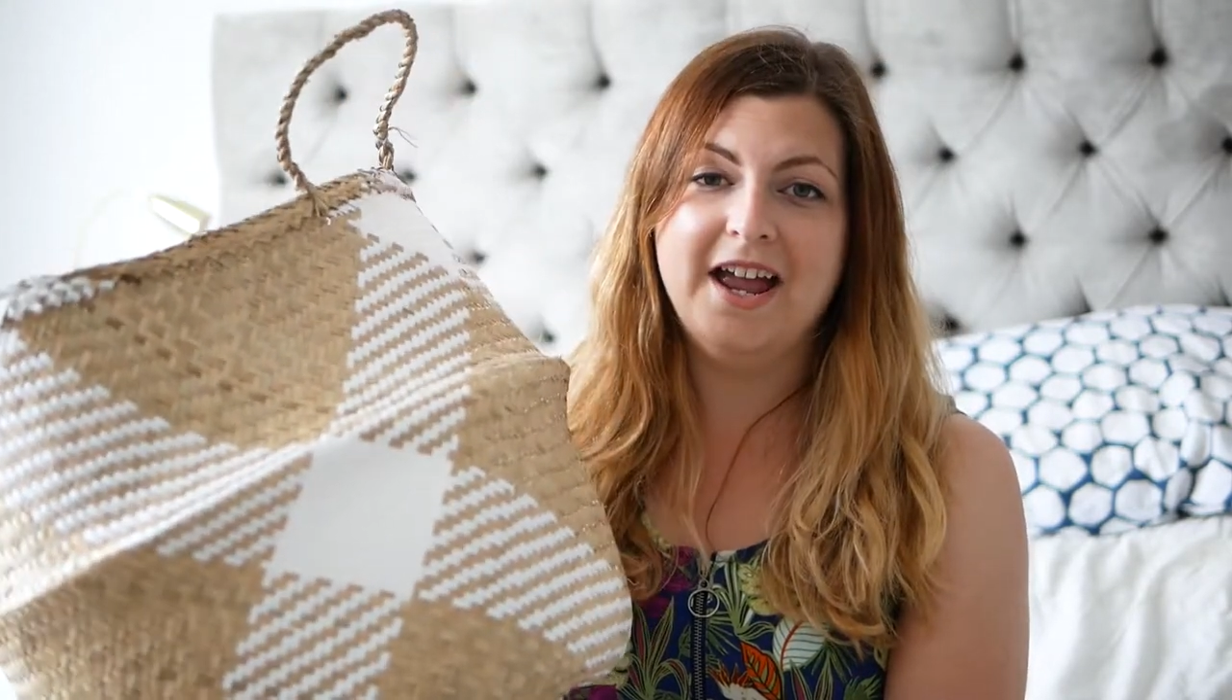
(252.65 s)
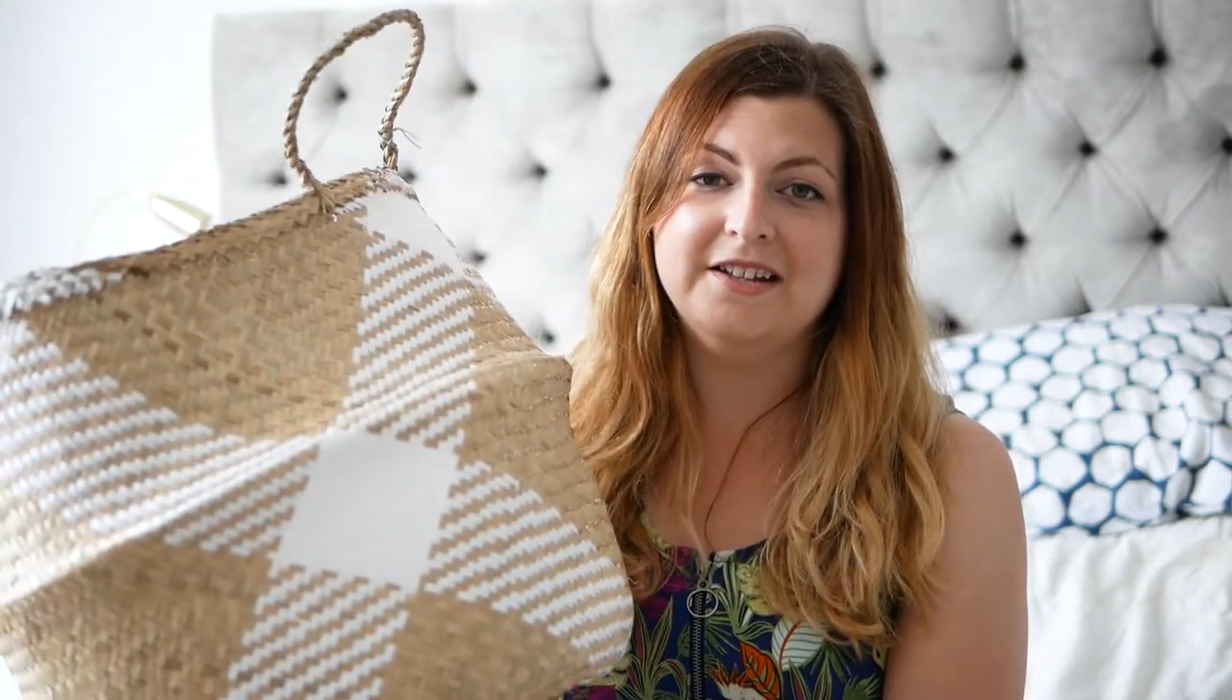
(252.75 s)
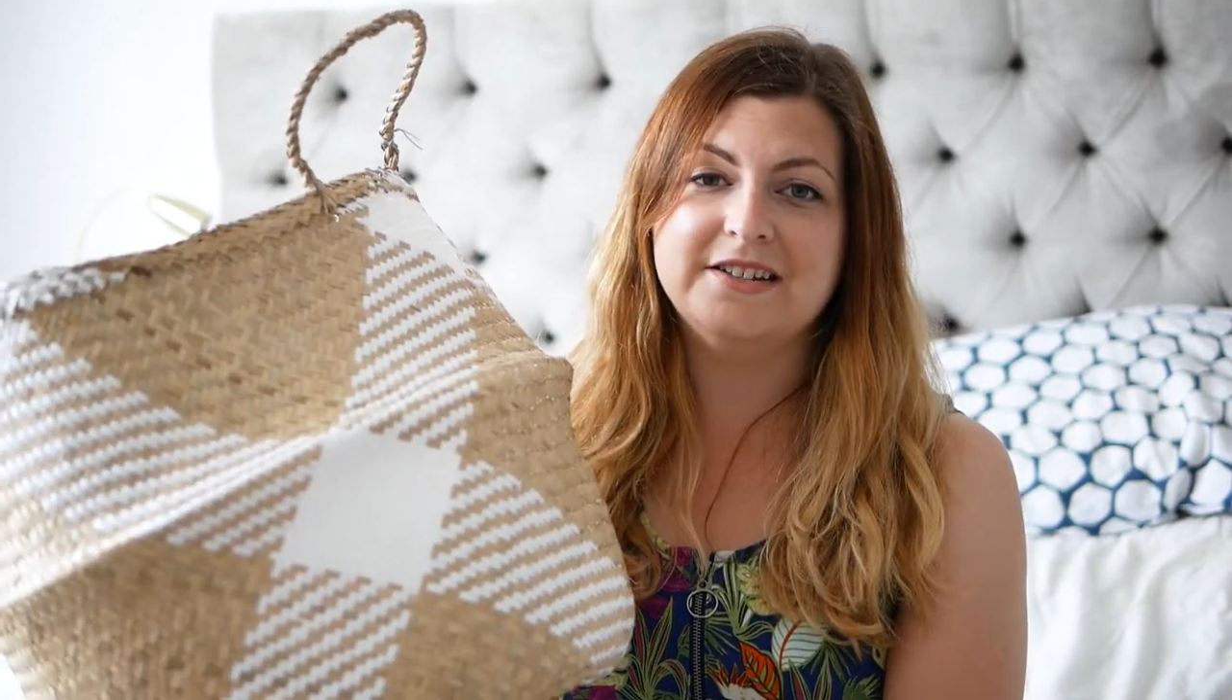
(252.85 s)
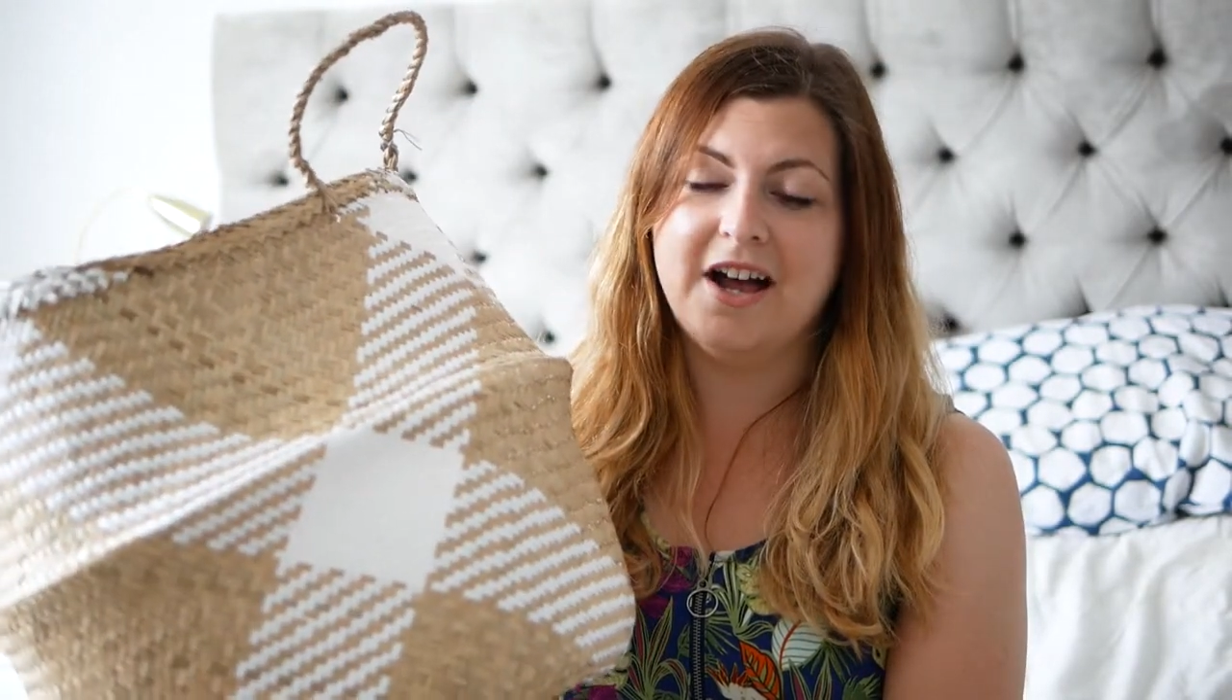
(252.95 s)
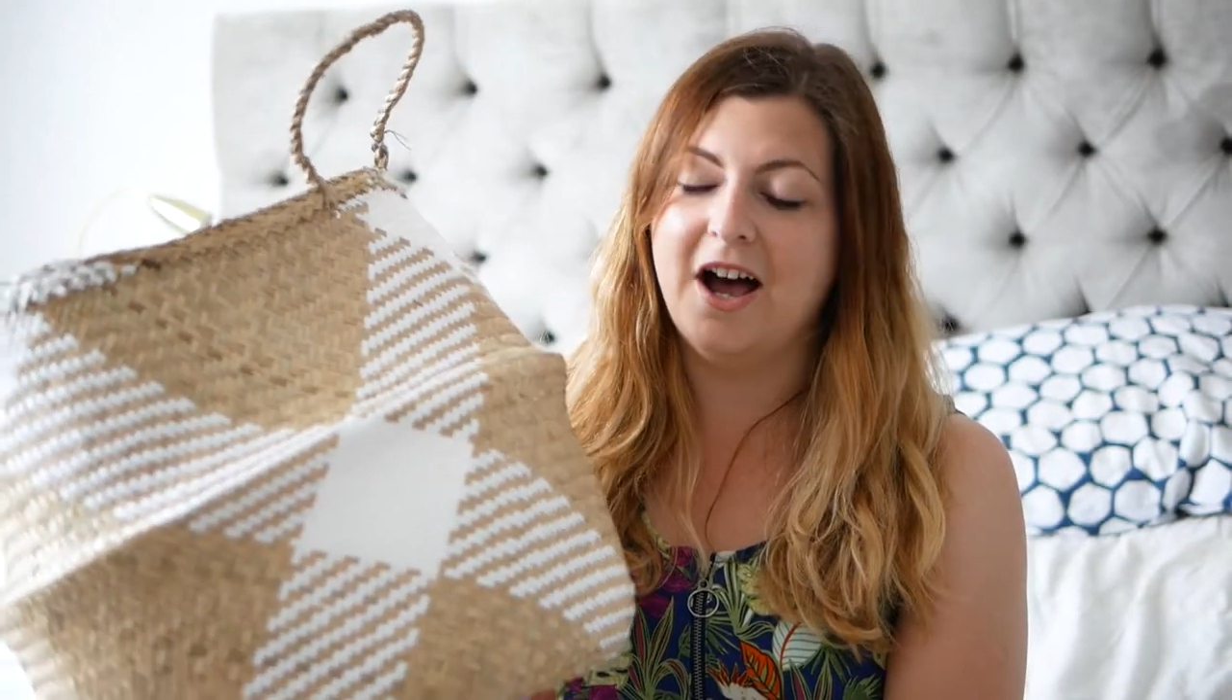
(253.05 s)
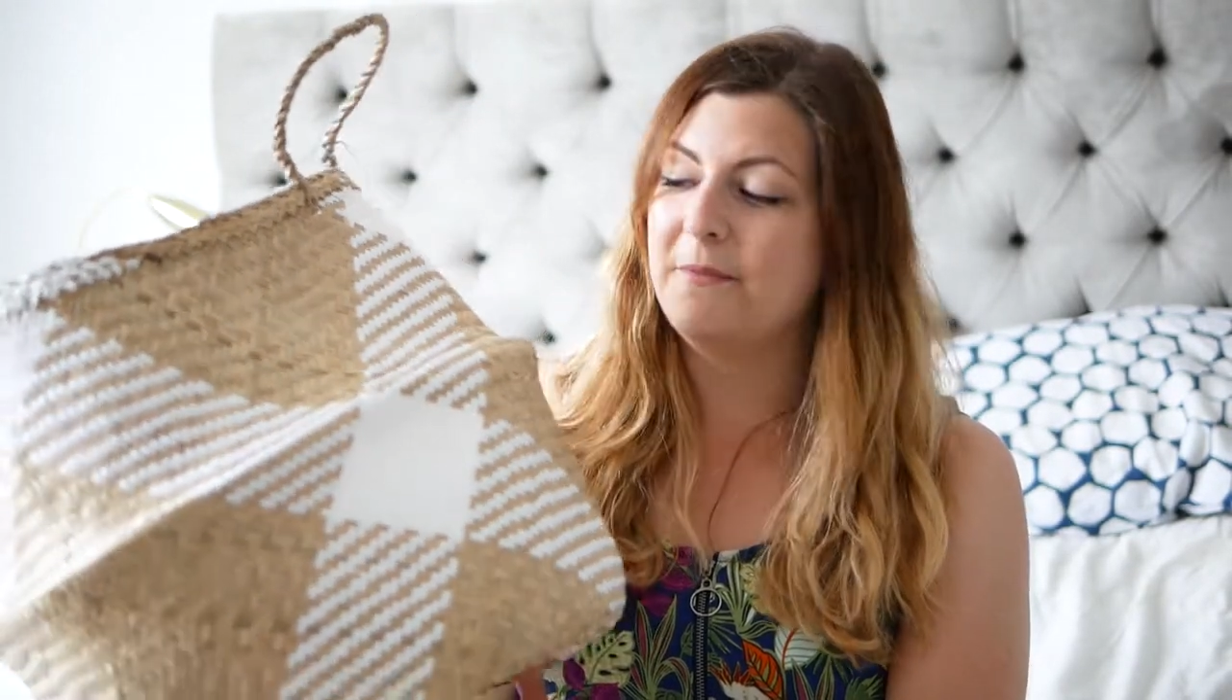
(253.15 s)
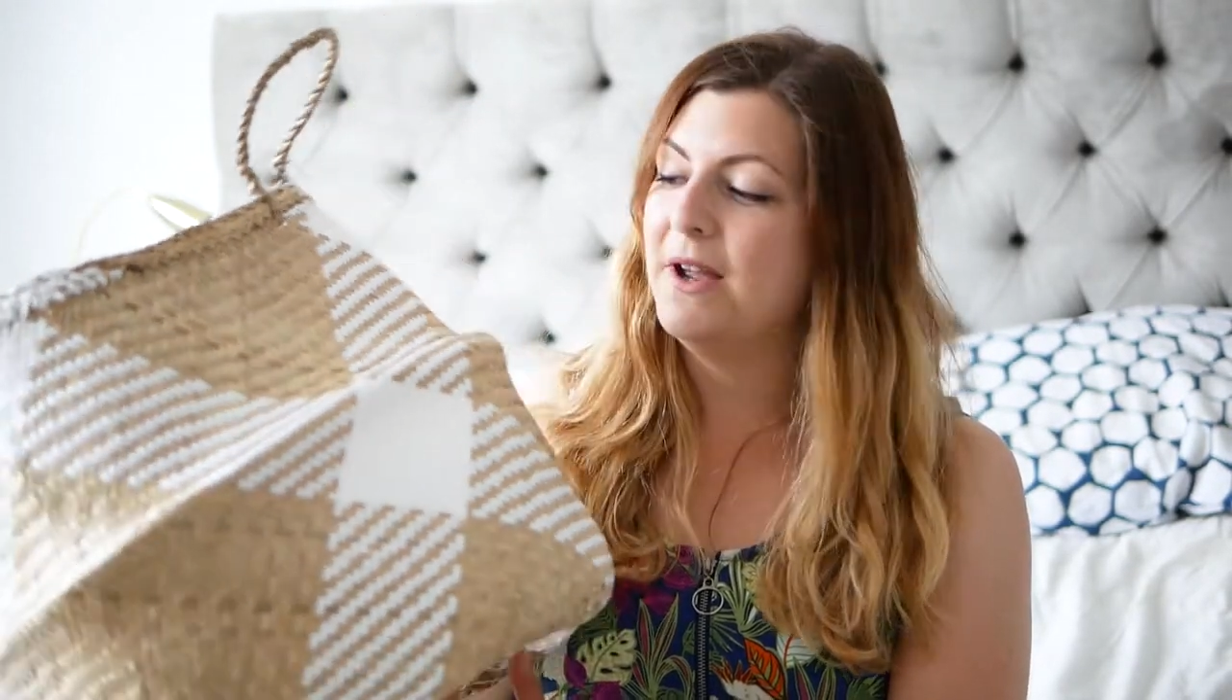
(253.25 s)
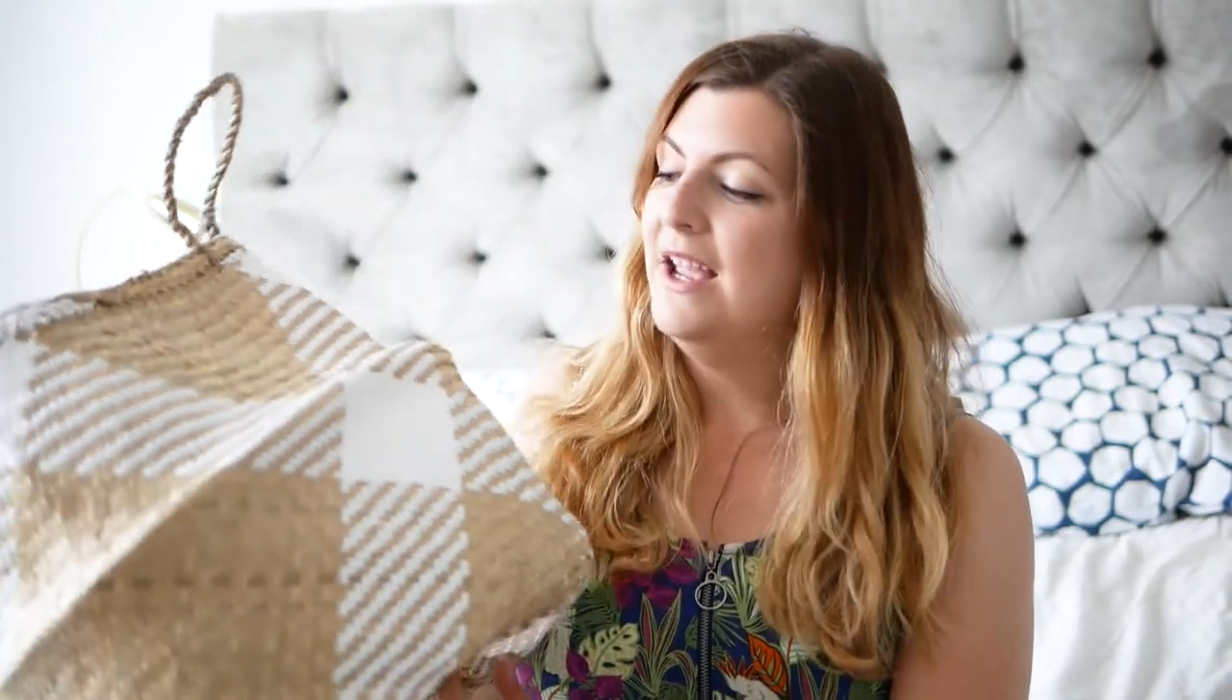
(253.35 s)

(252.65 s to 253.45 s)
end up